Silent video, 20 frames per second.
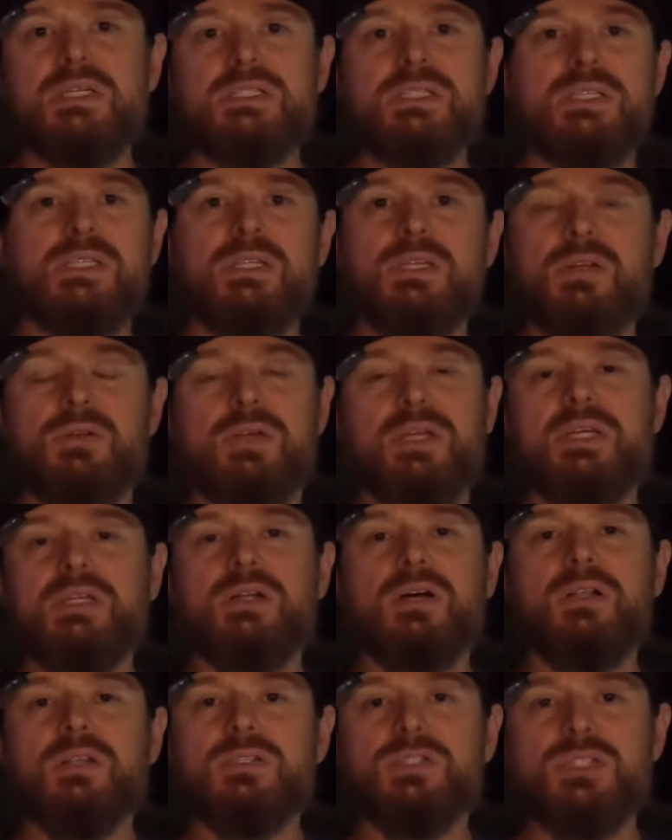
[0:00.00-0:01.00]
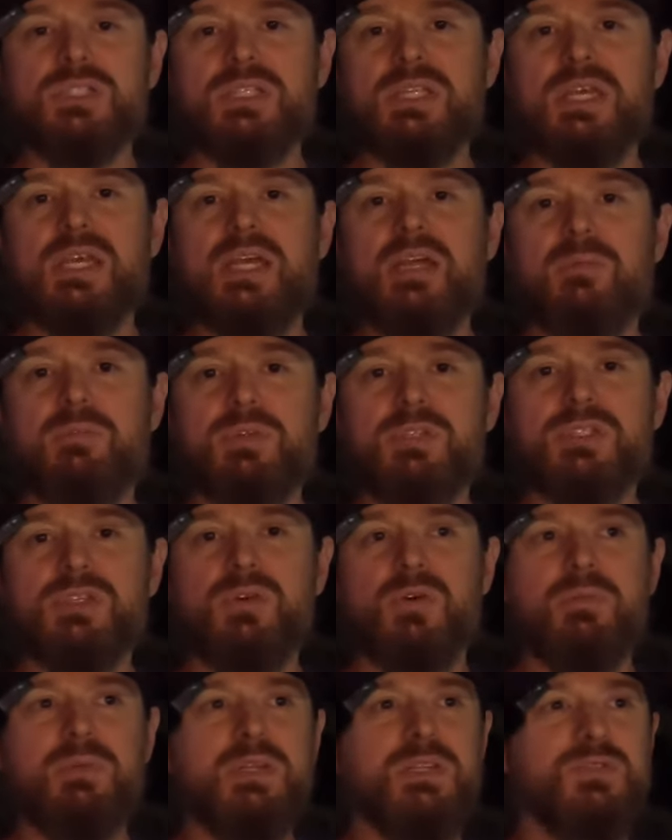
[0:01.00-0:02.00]
And, you know, he acknowledges the camera.
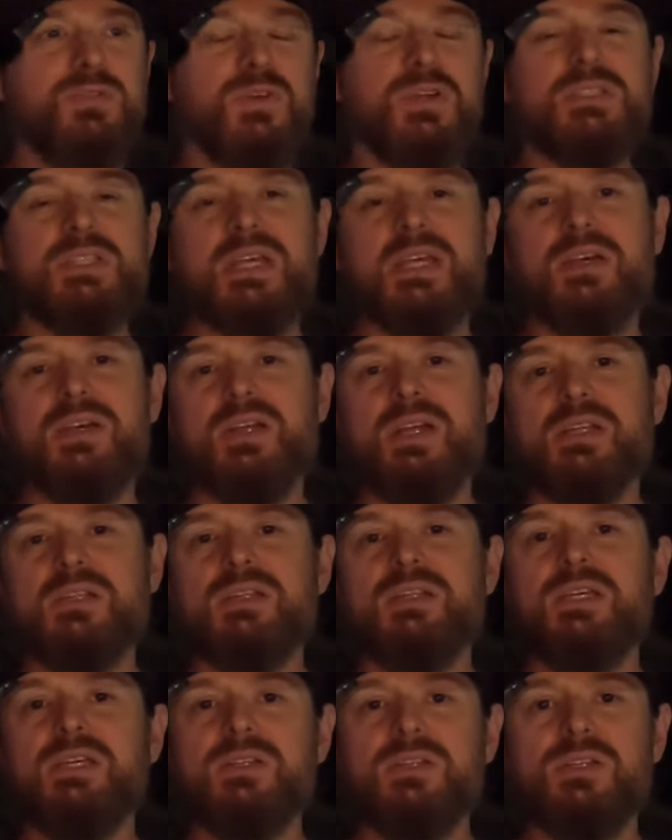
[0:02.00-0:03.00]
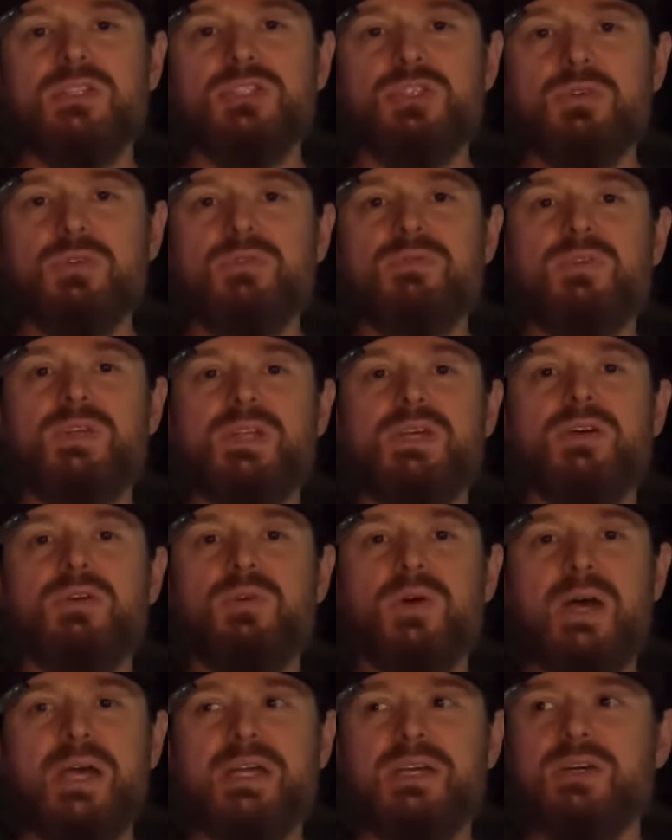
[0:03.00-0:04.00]
So, I mean, as far as, like, could I legally show the
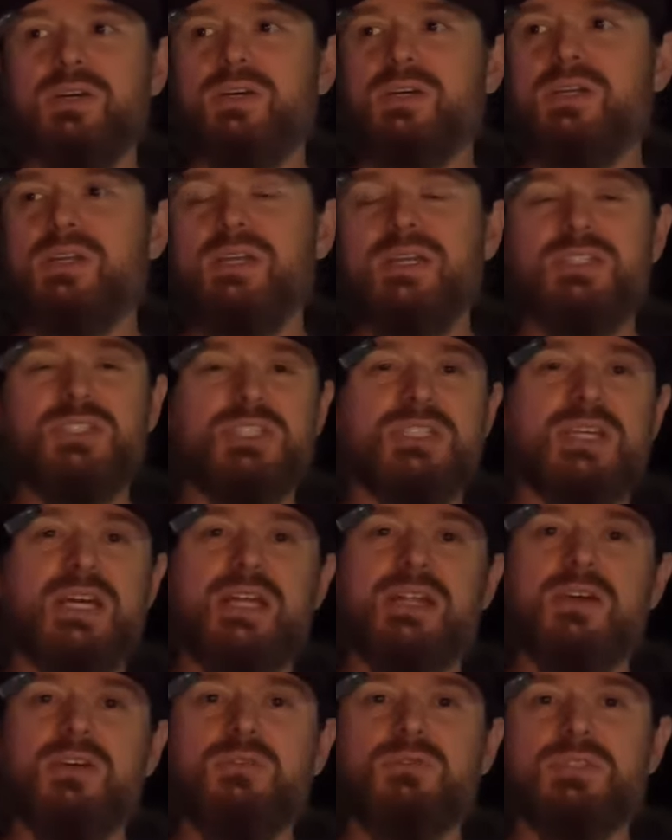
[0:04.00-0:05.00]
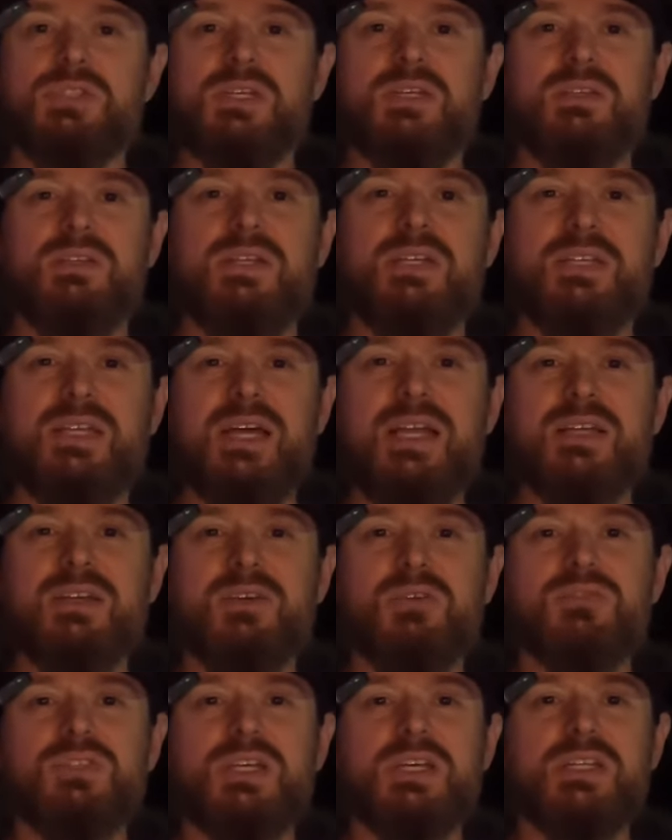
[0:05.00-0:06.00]
video? I could. It just kind of goes, it kind of
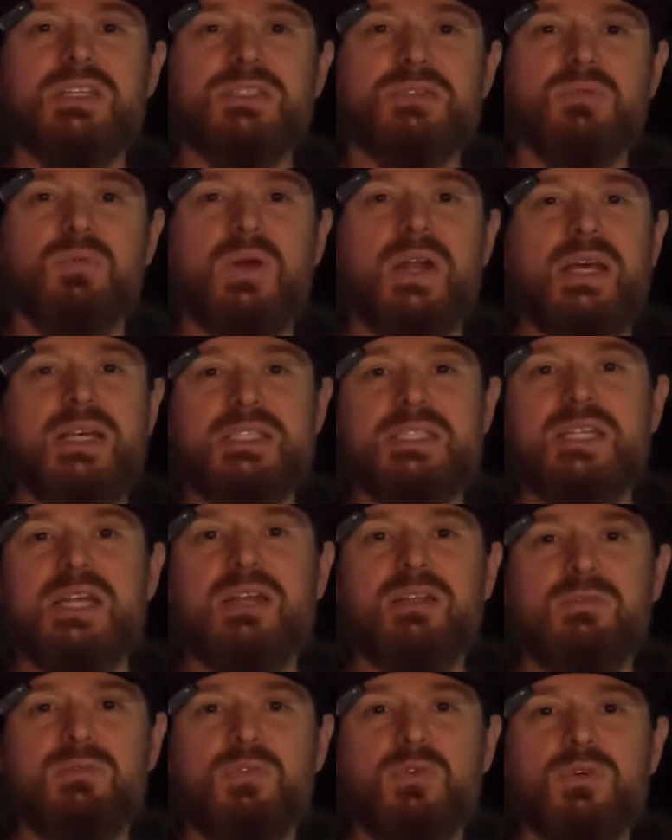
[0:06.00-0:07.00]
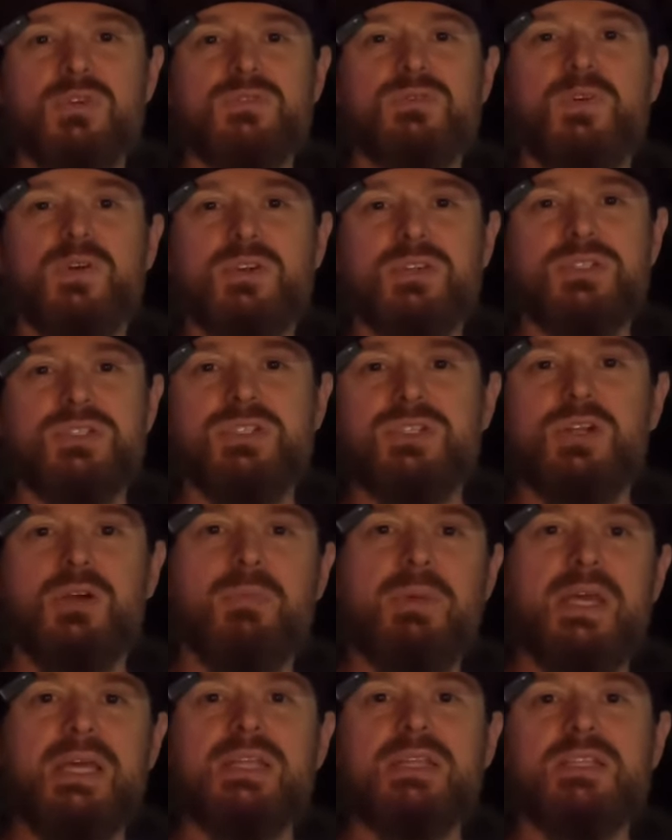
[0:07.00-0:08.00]
goes against what I stand for as far as, you know,
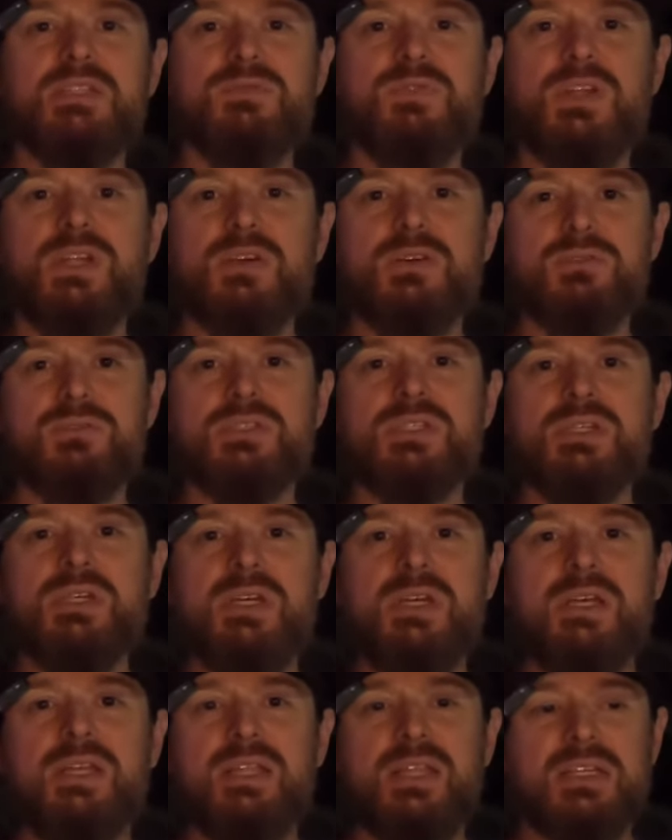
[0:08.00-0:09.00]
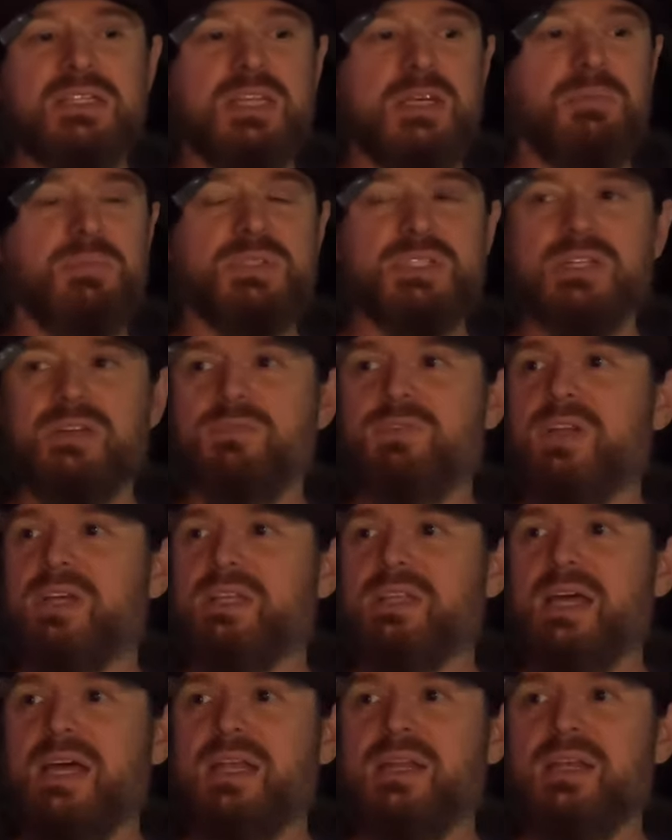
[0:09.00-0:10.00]
making these videos, that type of stuff
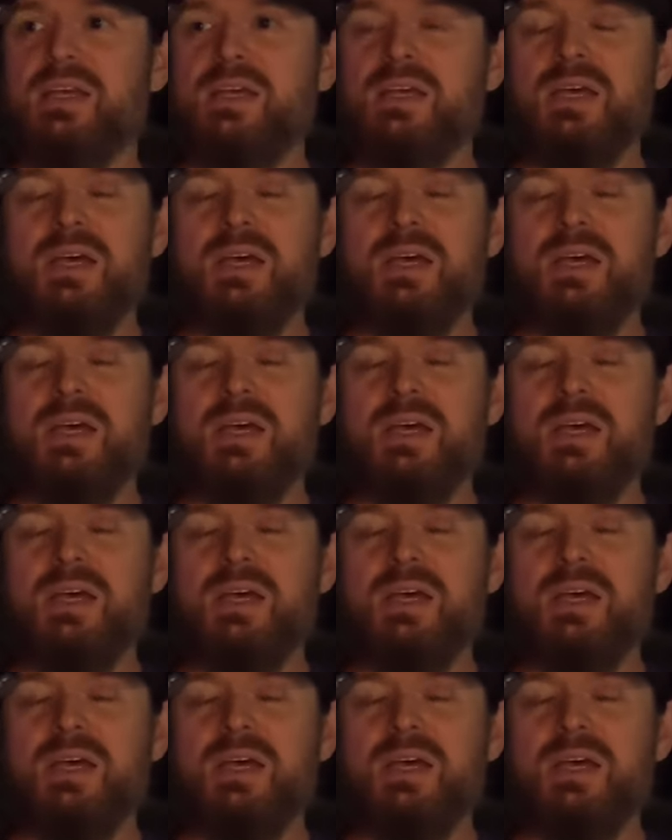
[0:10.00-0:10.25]
like that.